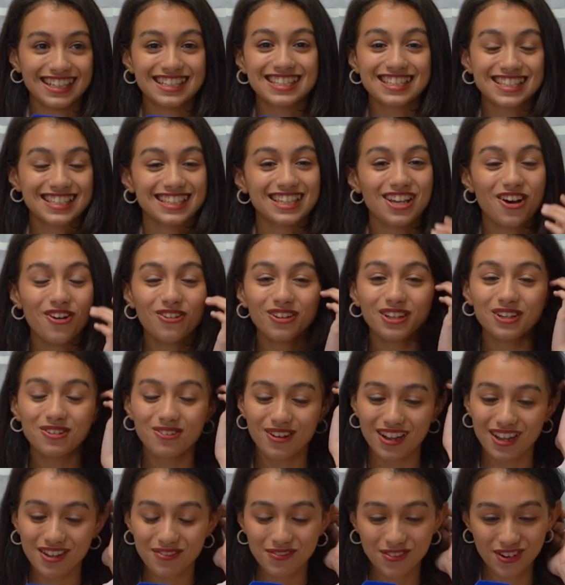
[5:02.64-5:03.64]
it's the
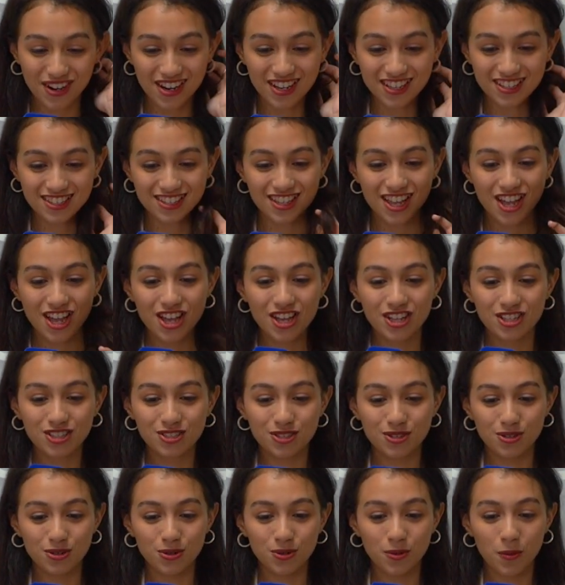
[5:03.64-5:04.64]
only way for us
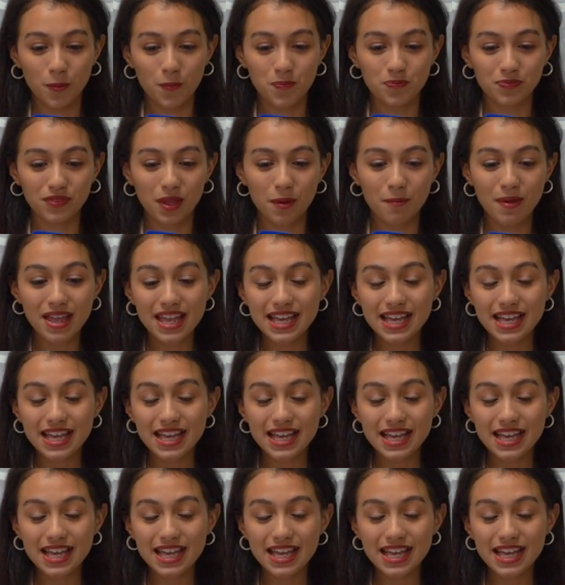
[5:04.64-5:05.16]
to